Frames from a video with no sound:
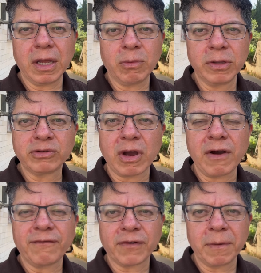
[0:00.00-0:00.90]

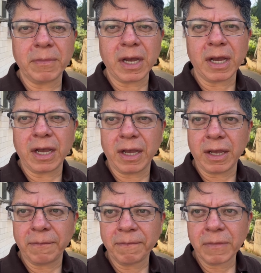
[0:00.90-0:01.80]
withdraw from
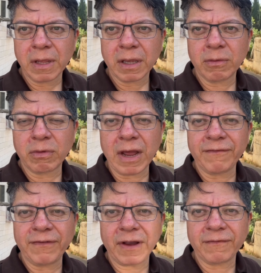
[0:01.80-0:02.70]

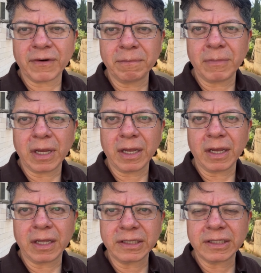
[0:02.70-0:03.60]
Rafah, from
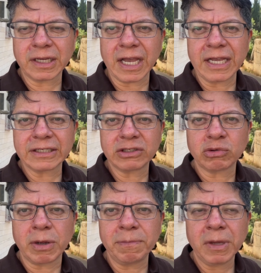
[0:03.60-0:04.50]
the Gaza
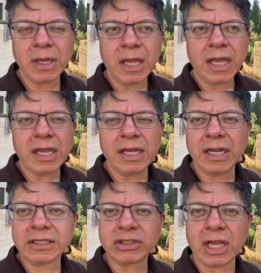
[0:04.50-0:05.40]
Strip, in
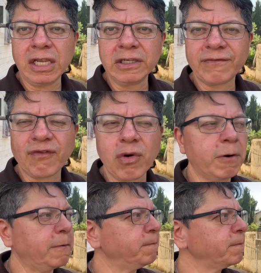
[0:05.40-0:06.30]
exchange
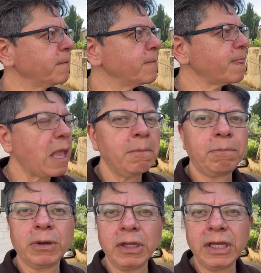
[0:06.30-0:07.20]
for
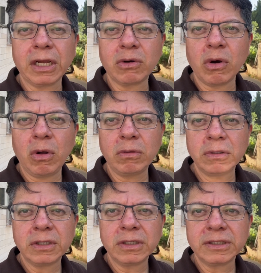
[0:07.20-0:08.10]
political
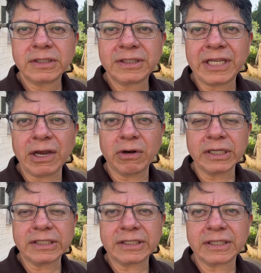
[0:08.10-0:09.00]

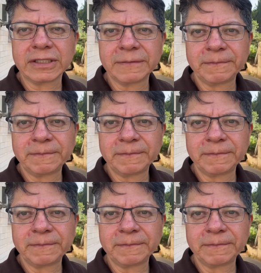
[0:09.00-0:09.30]
terrorists,